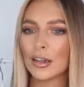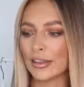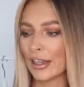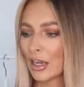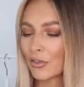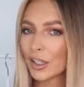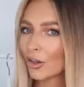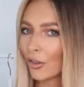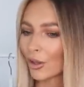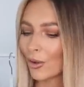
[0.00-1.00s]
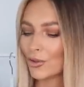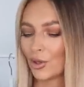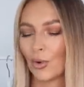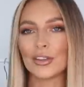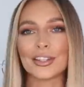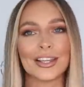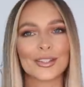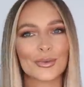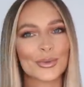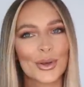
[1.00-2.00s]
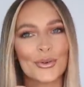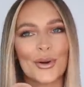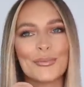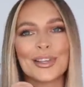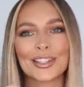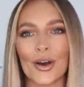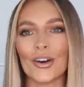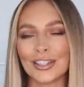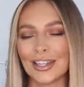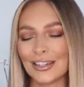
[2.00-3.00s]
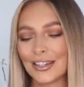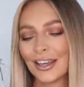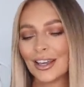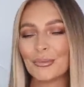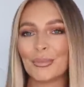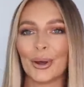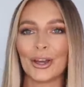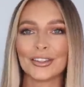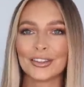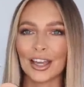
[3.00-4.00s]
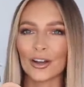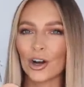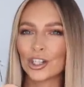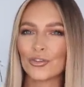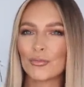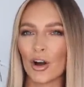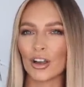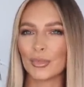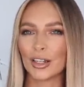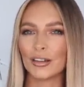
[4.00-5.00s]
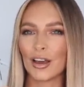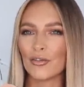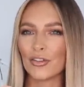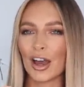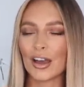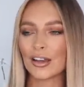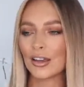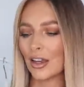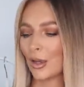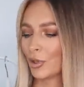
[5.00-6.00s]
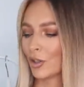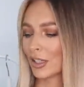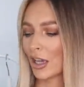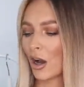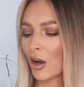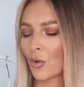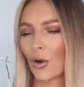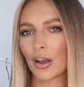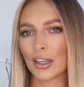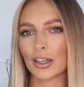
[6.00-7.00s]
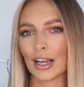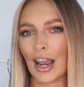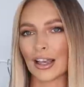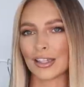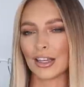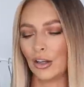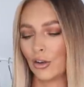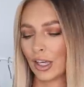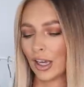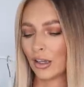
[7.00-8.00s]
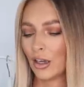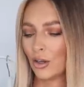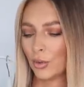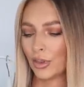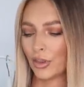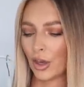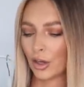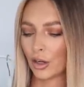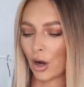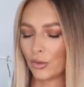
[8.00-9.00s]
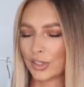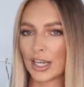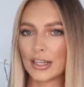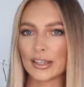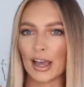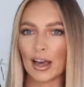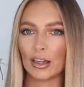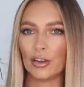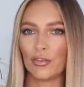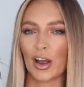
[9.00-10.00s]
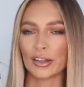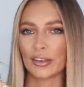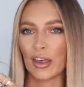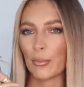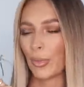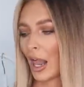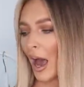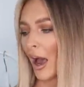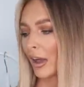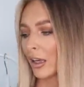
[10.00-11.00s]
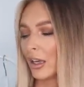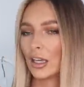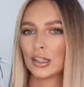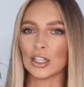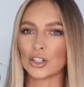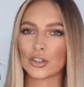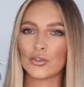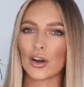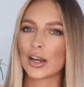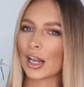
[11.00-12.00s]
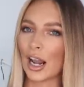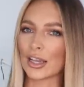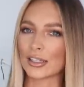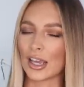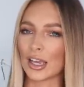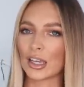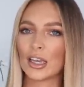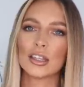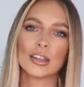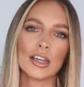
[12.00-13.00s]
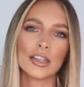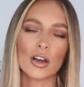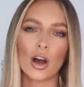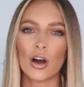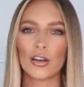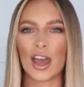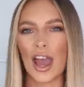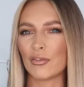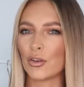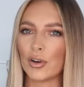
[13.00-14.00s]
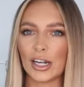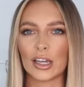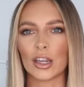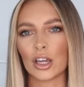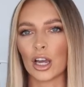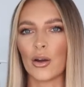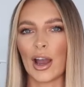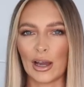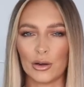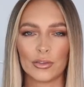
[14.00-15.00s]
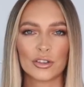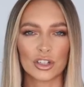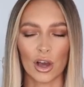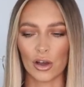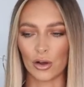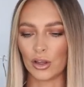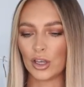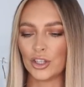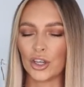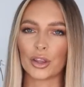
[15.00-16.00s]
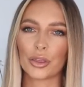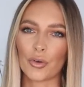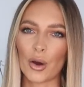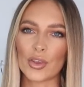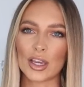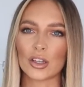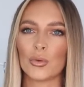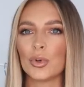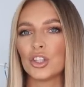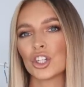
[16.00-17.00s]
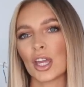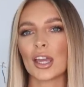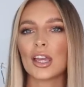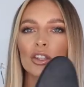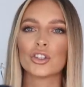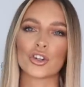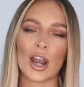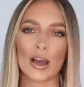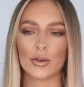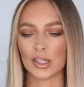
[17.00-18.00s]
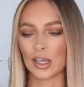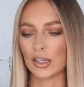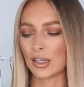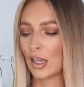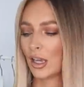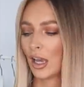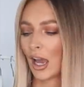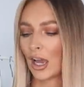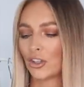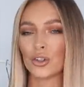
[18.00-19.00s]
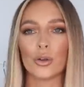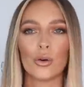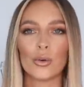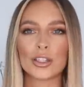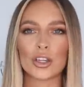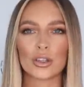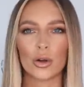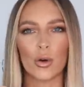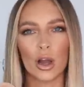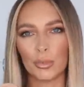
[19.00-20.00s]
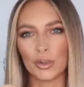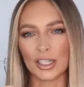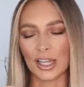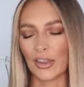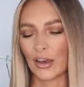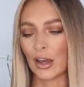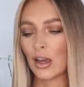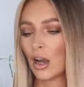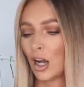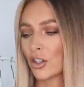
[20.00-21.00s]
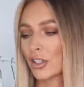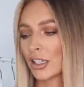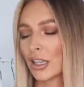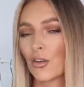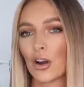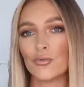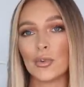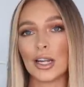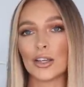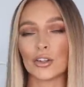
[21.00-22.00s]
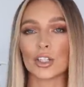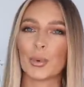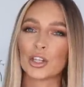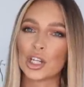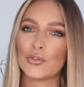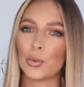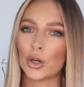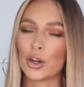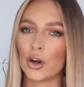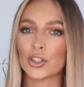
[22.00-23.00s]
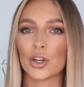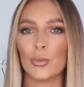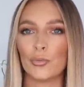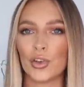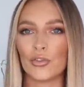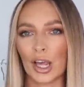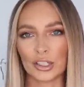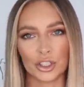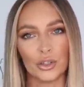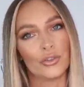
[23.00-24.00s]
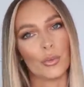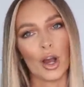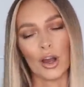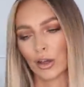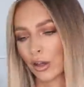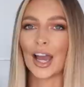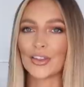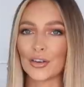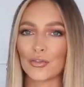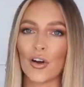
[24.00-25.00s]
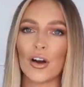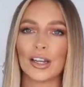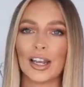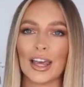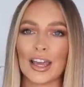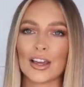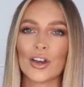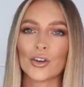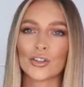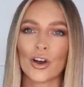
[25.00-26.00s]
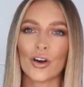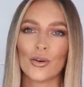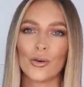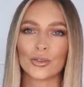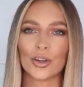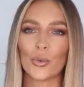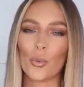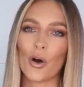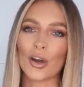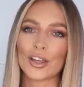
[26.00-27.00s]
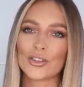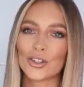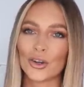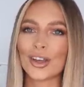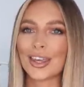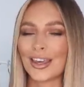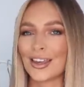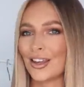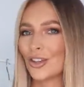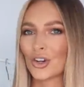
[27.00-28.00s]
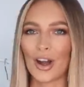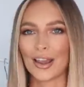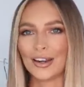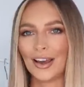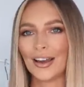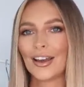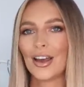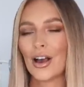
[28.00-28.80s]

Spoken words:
They're definitely not the Gucci ones. These ones are from Misguided, but they kind of remind me of that. And because they are quite classic looking with the gold detail and the fact that they're black, they just look very classic. These aren't ever really going to go out of style. You can throw these on with jeans, trousers, and you'll always just look quite put together. I just think they're really good, especially if you want a nice comfy flat shoe for work. And then finally, a good old white chunky trainer.